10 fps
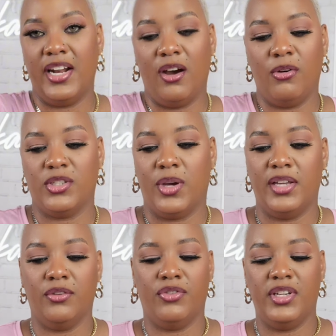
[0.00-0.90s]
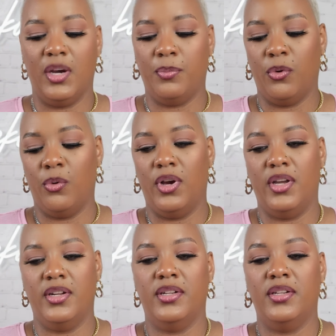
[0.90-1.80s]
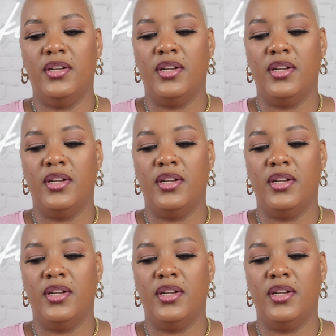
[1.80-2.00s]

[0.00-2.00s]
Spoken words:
out, so I had to re-up on